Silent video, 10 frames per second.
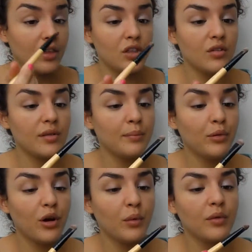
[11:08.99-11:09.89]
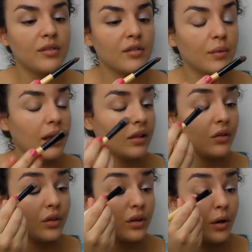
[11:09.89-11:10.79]
They do some bright ones as
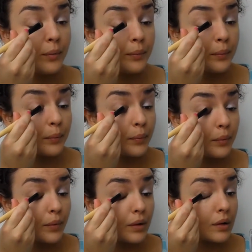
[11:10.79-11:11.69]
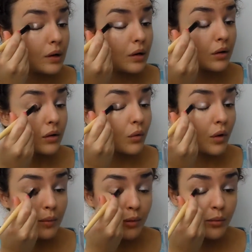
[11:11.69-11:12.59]
well that look
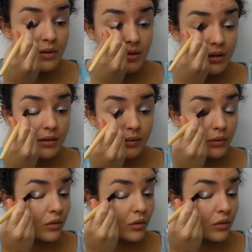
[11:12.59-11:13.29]
quite promising.